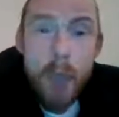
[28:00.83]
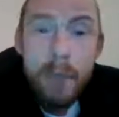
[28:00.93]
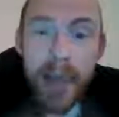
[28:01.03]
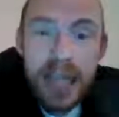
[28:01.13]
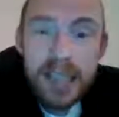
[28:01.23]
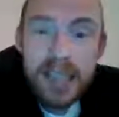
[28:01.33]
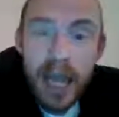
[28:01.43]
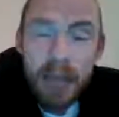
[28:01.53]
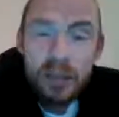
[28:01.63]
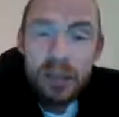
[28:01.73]
many a
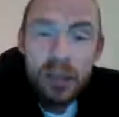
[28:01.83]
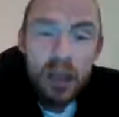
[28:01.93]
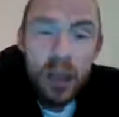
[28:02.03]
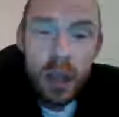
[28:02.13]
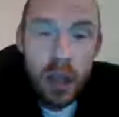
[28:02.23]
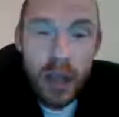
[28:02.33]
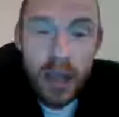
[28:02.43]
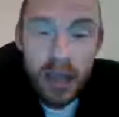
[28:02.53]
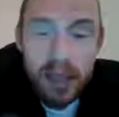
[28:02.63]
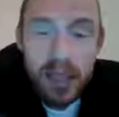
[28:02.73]
times.
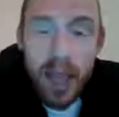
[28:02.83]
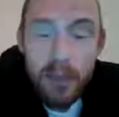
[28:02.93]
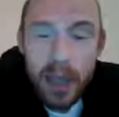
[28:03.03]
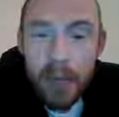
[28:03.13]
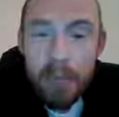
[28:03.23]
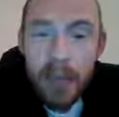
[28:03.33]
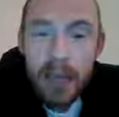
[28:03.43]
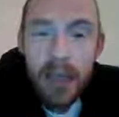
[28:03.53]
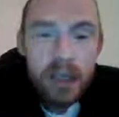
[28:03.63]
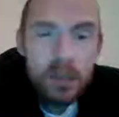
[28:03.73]
Like I say, I've been in
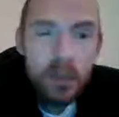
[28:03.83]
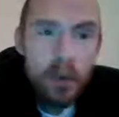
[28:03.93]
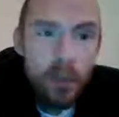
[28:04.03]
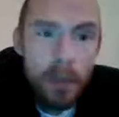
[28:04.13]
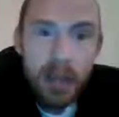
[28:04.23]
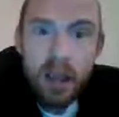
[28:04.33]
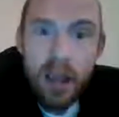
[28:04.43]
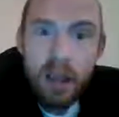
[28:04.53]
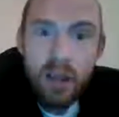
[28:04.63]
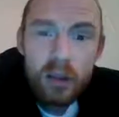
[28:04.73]
mental
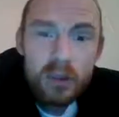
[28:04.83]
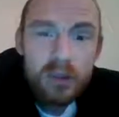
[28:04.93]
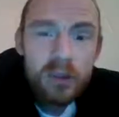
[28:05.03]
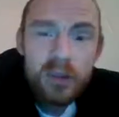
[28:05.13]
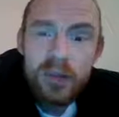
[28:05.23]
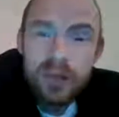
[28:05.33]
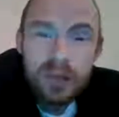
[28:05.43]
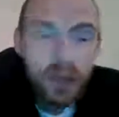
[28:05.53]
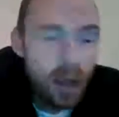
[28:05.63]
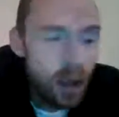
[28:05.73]
health hospitals,
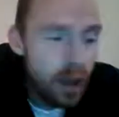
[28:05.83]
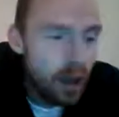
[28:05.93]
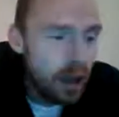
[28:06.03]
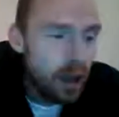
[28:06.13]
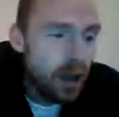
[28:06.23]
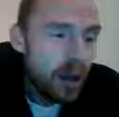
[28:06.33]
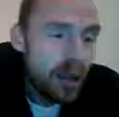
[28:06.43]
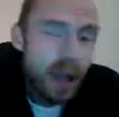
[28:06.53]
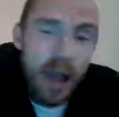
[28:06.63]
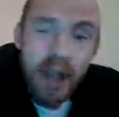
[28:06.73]
and
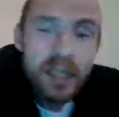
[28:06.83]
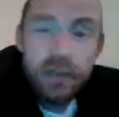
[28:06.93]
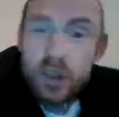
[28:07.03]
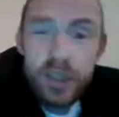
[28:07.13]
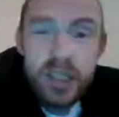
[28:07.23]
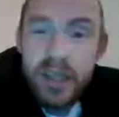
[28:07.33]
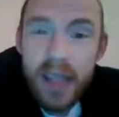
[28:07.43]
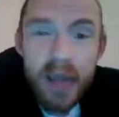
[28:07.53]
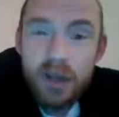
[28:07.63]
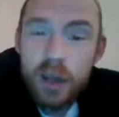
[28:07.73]
I didn't just sit
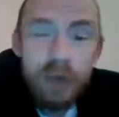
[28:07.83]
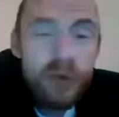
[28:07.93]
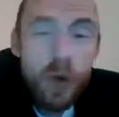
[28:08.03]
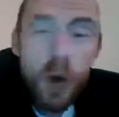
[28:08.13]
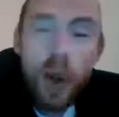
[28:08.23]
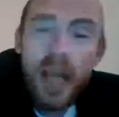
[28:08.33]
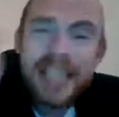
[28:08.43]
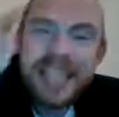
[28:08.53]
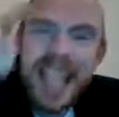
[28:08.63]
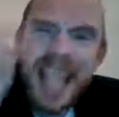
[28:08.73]
there and do fuck all. I
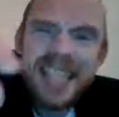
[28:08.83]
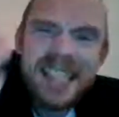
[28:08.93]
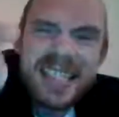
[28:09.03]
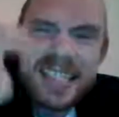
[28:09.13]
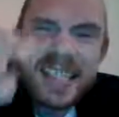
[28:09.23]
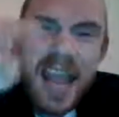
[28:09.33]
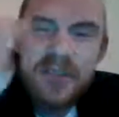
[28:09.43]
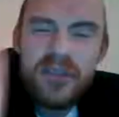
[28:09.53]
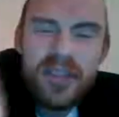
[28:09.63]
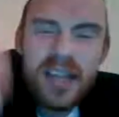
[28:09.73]
tested
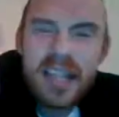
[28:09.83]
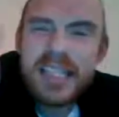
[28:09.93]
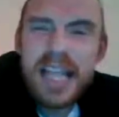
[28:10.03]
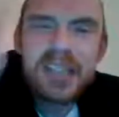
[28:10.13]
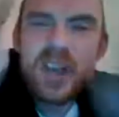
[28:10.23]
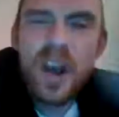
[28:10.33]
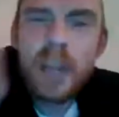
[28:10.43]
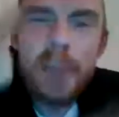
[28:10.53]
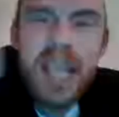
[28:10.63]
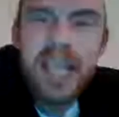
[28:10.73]
everything. I tested all
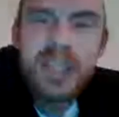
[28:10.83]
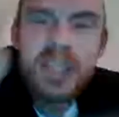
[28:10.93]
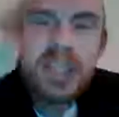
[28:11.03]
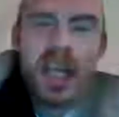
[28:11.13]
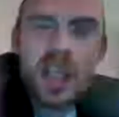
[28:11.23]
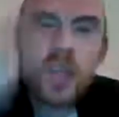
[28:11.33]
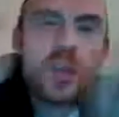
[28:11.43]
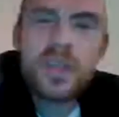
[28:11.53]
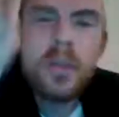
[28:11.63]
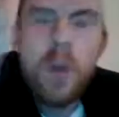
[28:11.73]
the patients, and I
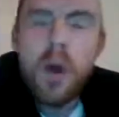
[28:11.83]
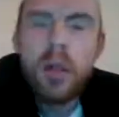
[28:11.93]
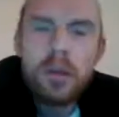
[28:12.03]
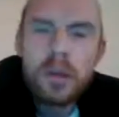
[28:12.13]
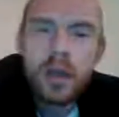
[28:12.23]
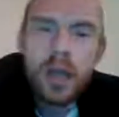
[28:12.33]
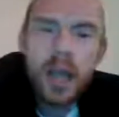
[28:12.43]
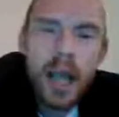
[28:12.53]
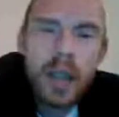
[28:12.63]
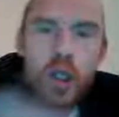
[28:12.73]
used them all.
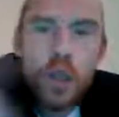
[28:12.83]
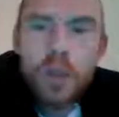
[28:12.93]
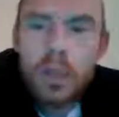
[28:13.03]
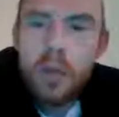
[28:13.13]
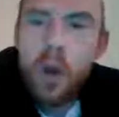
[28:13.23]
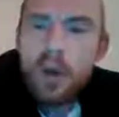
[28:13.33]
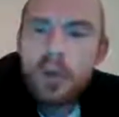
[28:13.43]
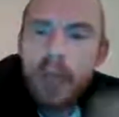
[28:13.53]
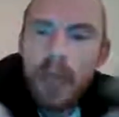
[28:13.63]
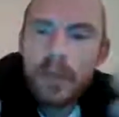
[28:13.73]
I used them all
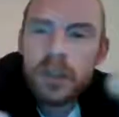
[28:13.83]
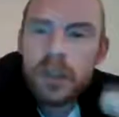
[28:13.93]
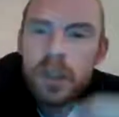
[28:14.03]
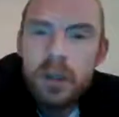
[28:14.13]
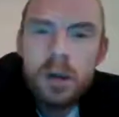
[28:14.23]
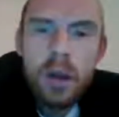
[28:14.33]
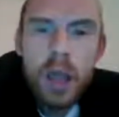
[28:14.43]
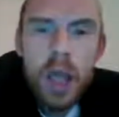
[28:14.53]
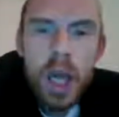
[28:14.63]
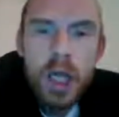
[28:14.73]
to be able to
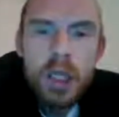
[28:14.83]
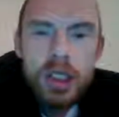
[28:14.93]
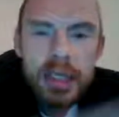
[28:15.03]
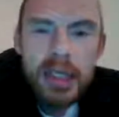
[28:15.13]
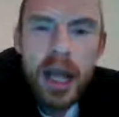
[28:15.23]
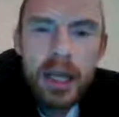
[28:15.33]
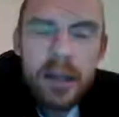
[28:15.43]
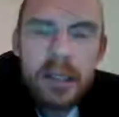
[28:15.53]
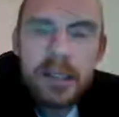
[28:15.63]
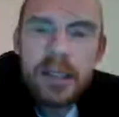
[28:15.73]
tell you
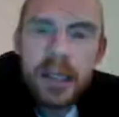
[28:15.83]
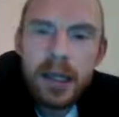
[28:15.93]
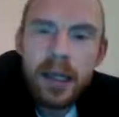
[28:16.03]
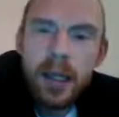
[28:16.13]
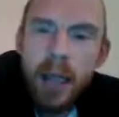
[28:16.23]
this today.